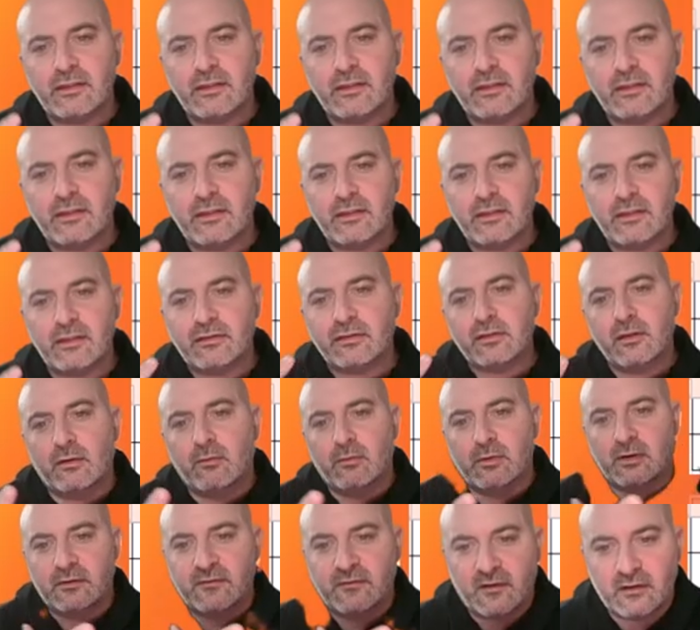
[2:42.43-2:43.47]
So lastly, I
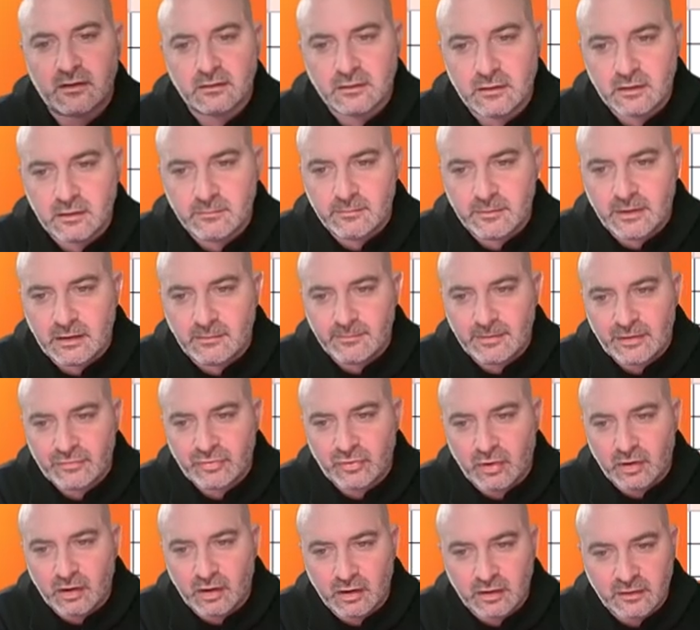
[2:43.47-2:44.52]
want to talk a little bit about
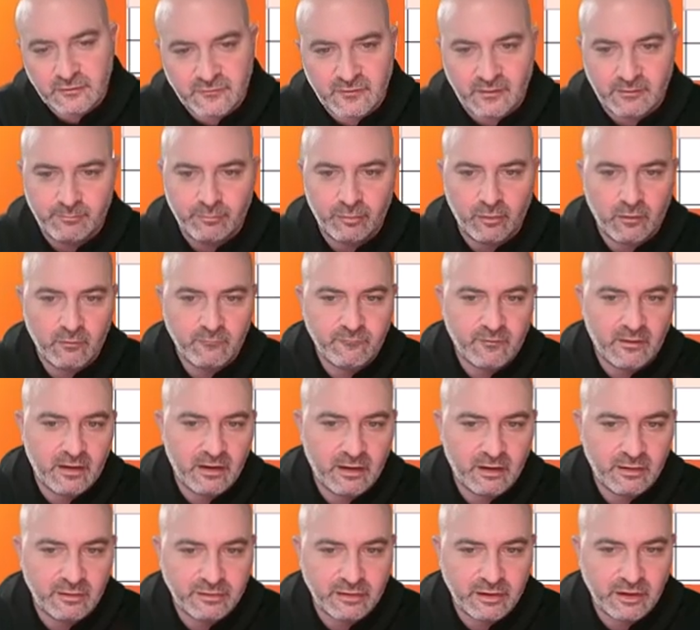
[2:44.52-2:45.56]
their archetype
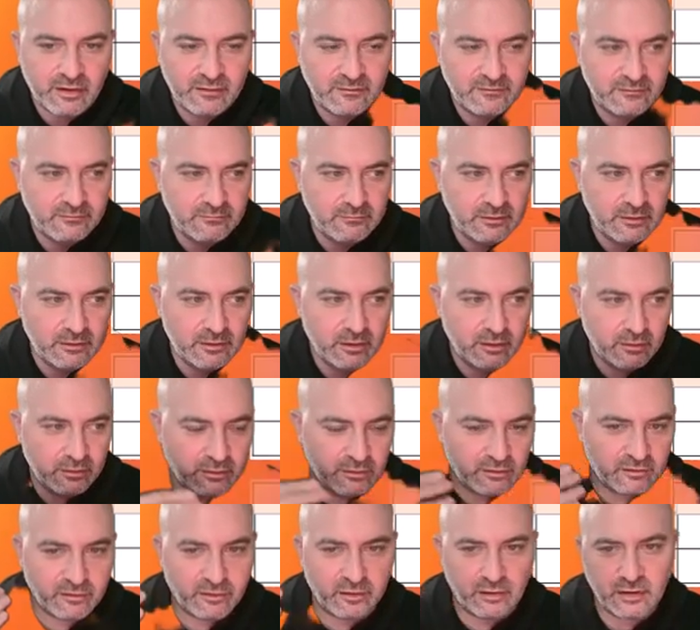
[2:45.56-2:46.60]
profiles.
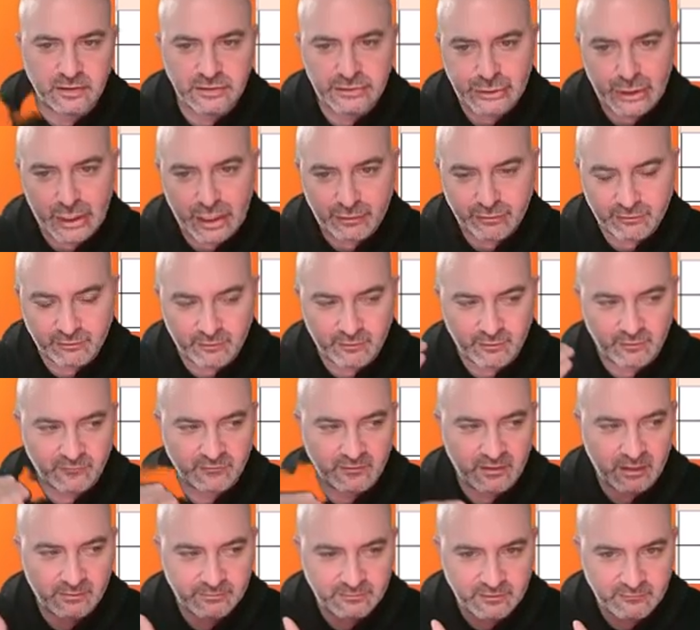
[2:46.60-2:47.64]
You see Andrasfi on the
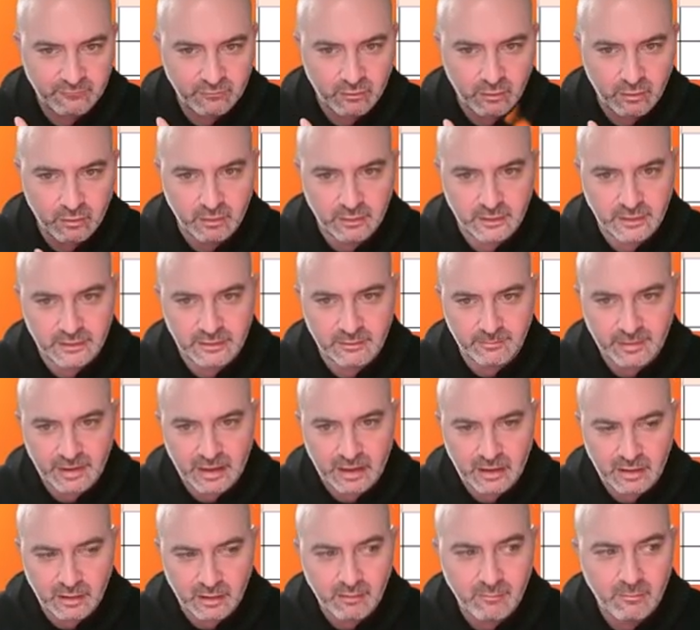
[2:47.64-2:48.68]
top, Veroli on the
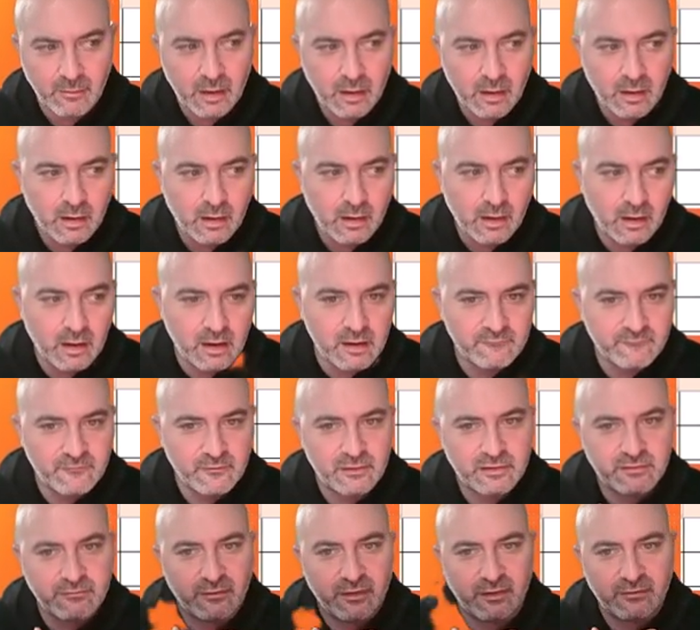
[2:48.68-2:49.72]
bottom.
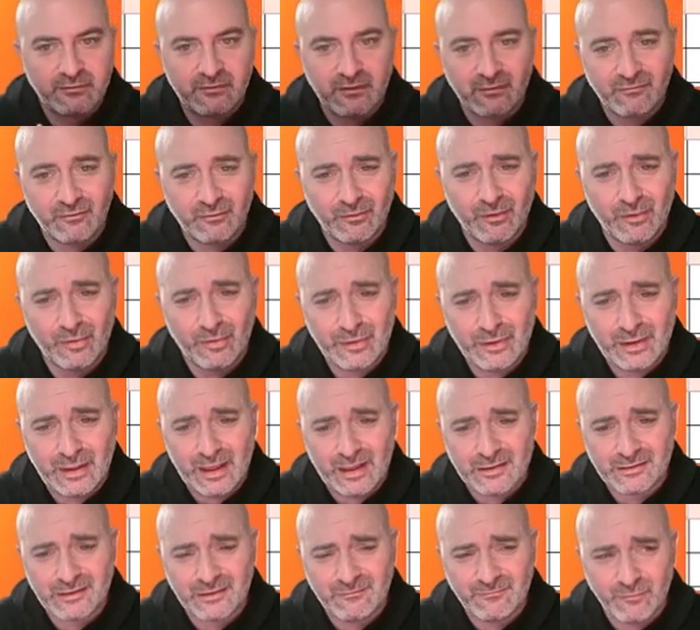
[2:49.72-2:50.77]
First of all, Veroli
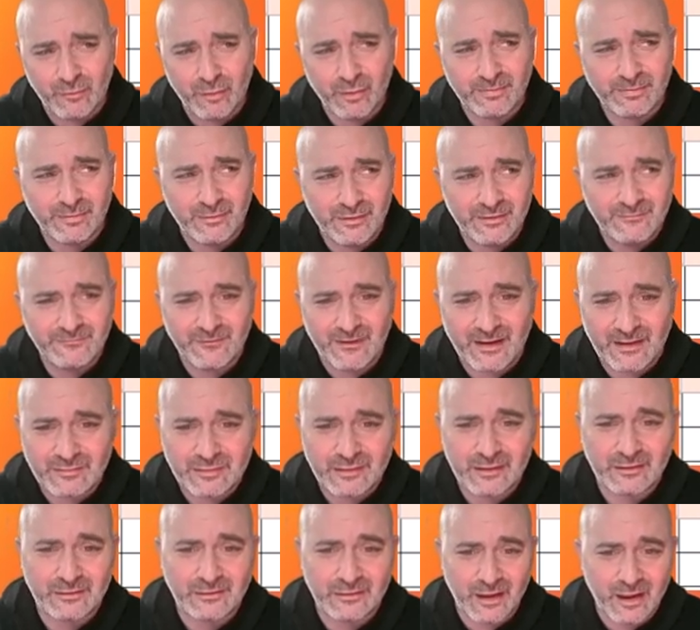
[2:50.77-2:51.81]
has a 4.5
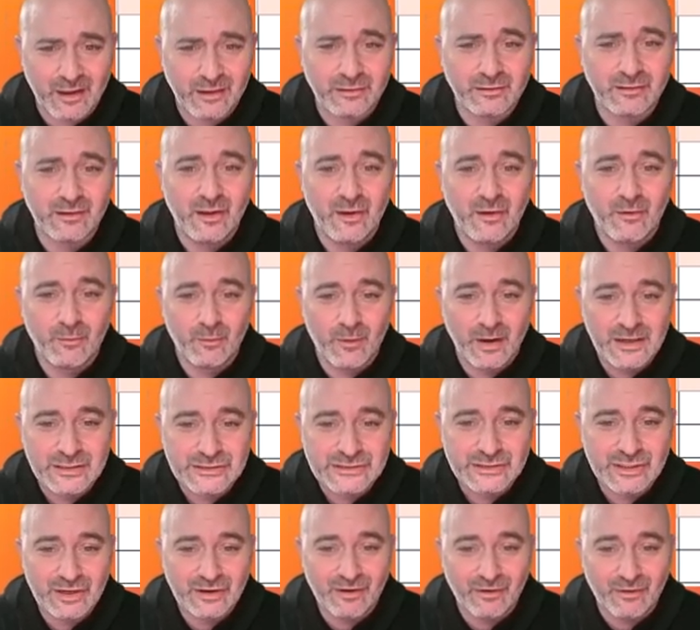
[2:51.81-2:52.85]
success
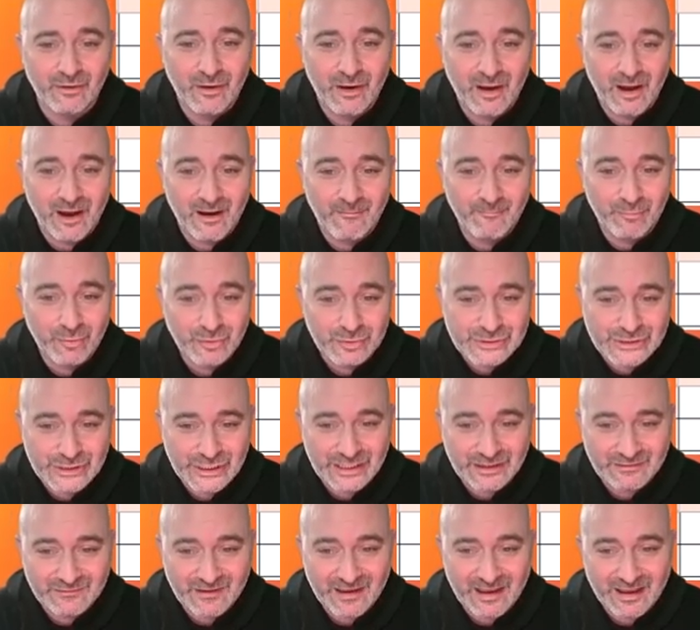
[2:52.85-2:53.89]
ratio on pushing
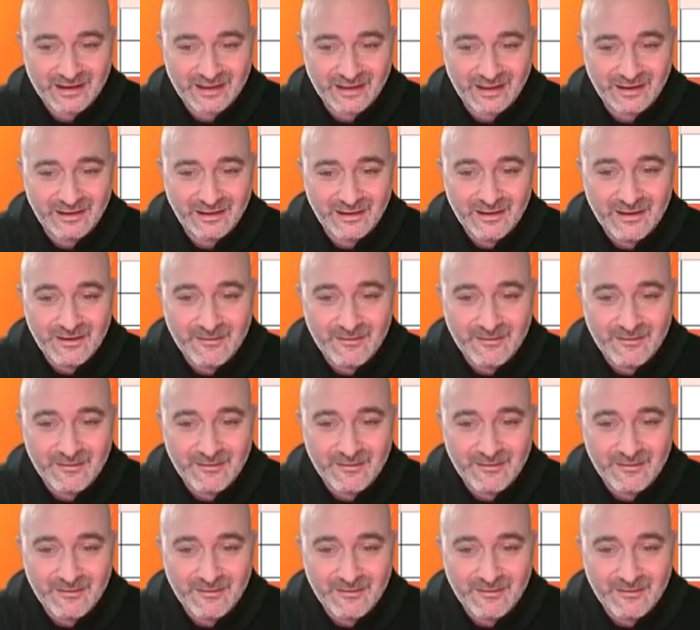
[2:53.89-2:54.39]
and attacking.